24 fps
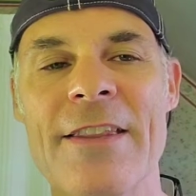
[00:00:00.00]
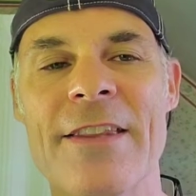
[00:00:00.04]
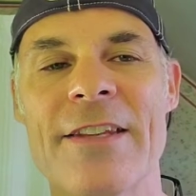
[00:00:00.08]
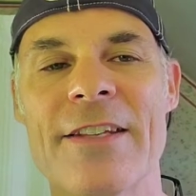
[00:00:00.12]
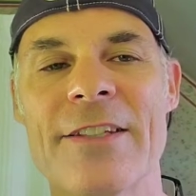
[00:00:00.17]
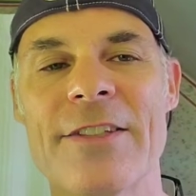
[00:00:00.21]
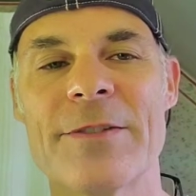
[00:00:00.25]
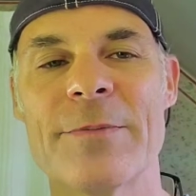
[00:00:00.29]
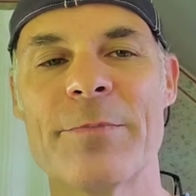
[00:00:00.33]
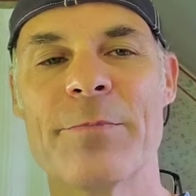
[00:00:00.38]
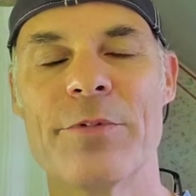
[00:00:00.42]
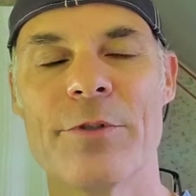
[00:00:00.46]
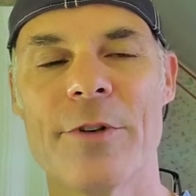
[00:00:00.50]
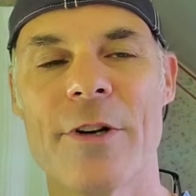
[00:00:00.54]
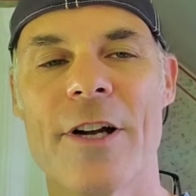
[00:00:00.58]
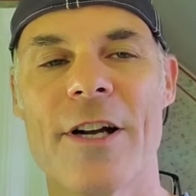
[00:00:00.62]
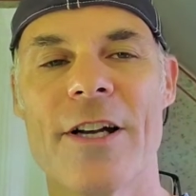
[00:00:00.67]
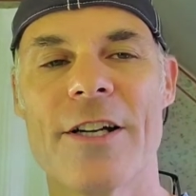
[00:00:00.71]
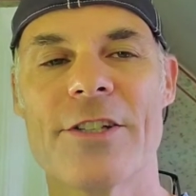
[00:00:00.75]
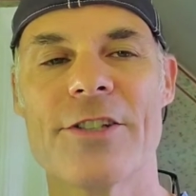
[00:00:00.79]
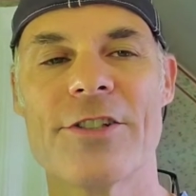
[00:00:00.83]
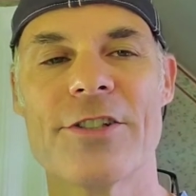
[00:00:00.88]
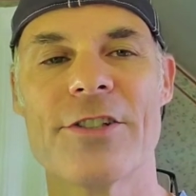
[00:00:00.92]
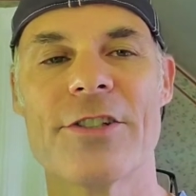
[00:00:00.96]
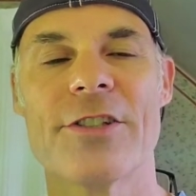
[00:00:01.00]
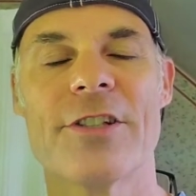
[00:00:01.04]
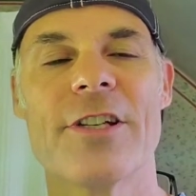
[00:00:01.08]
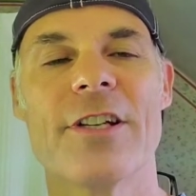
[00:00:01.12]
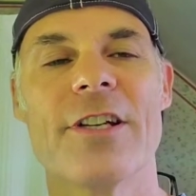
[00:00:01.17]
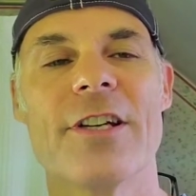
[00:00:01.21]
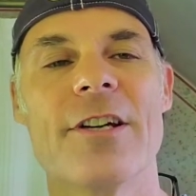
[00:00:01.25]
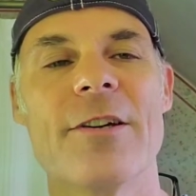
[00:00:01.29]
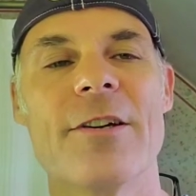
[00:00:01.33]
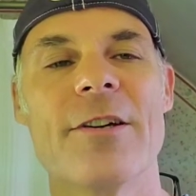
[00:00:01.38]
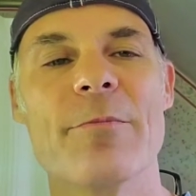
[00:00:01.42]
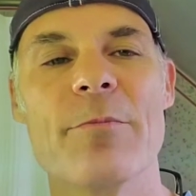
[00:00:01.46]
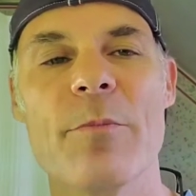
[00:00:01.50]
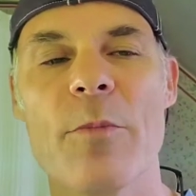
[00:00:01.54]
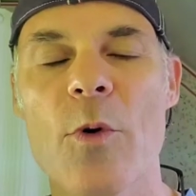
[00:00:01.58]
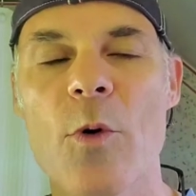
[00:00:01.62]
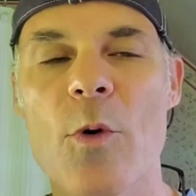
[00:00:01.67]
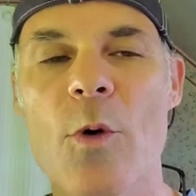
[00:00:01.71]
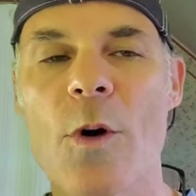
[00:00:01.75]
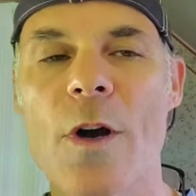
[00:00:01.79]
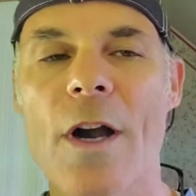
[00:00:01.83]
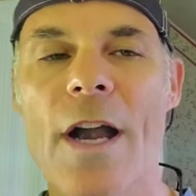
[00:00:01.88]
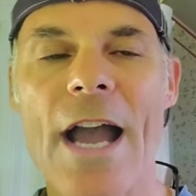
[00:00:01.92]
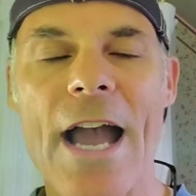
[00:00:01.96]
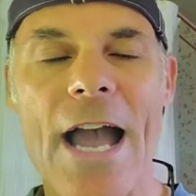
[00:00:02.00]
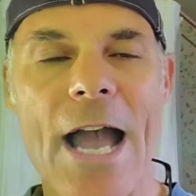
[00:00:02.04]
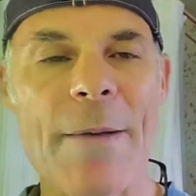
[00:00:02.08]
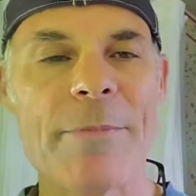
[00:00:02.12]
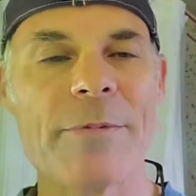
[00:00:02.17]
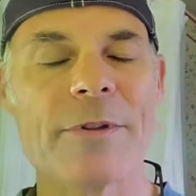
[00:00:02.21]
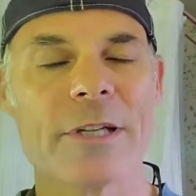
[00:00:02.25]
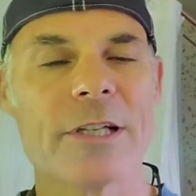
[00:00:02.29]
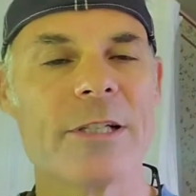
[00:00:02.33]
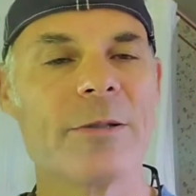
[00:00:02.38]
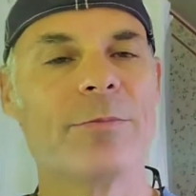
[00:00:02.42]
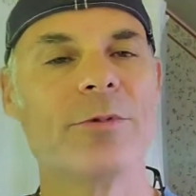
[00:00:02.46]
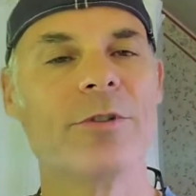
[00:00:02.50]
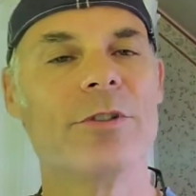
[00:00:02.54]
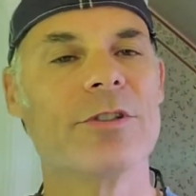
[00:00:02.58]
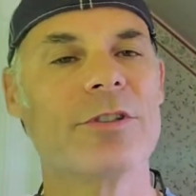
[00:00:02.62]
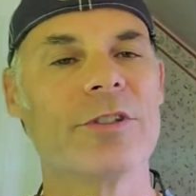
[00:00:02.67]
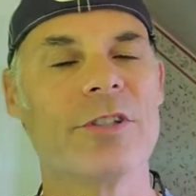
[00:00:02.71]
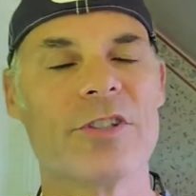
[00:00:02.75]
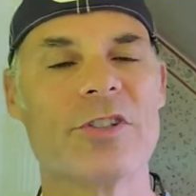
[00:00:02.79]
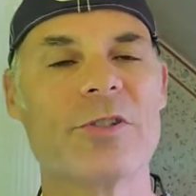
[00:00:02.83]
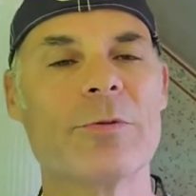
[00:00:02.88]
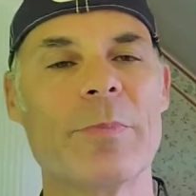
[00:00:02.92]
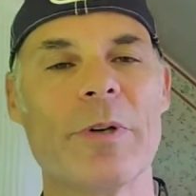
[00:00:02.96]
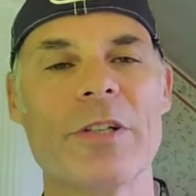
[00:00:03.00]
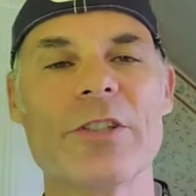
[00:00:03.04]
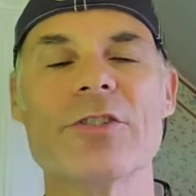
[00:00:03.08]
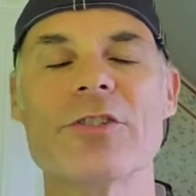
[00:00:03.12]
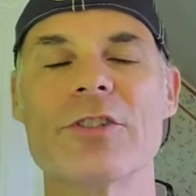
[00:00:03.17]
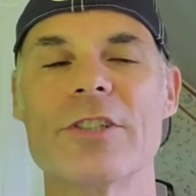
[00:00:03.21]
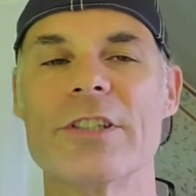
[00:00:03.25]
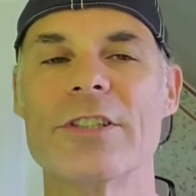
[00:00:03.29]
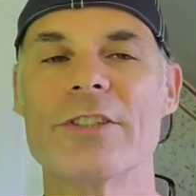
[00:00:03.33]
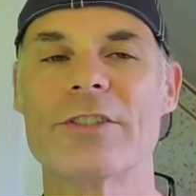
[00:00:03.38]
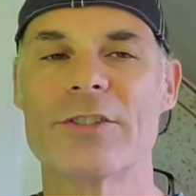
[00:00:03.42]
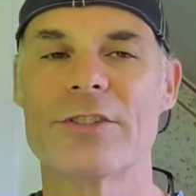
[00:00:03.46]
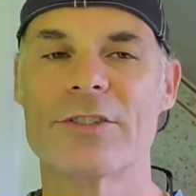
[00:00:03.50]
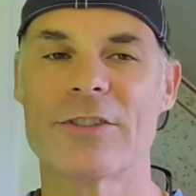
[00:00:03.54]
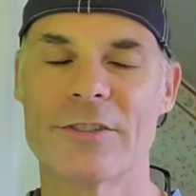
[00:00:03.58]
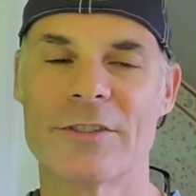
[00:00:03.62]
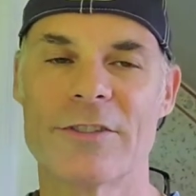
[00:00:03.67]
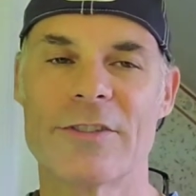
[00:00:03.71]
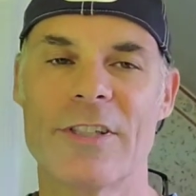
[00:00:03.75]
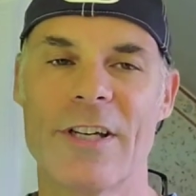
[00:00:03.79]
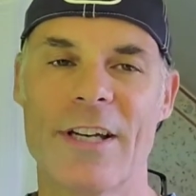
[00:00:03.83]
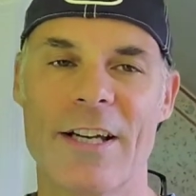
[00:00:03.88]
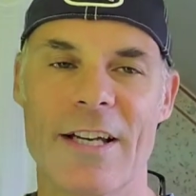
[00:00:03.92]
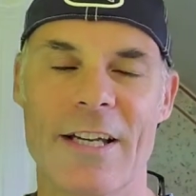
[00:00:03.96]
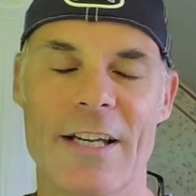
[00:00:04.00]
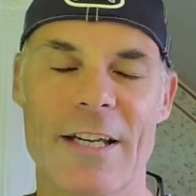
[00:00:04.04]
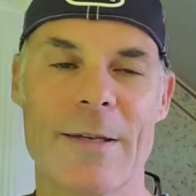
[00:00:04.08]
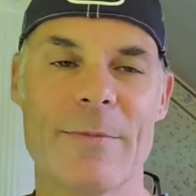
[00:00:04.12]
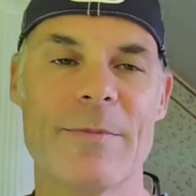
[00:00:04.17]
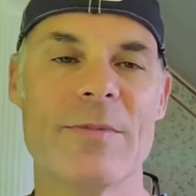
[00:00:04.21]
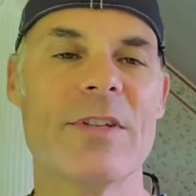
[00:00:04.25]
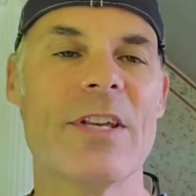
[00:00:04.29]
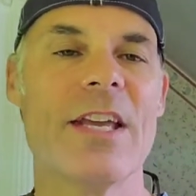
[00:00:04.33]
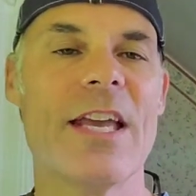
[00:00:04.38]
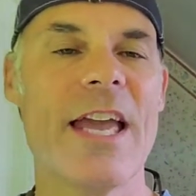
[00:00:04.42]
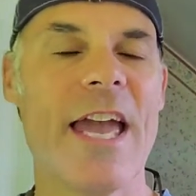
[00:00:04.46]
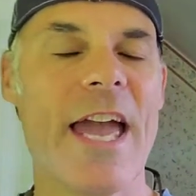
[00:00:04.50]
this brush more applicable, especially at certain times,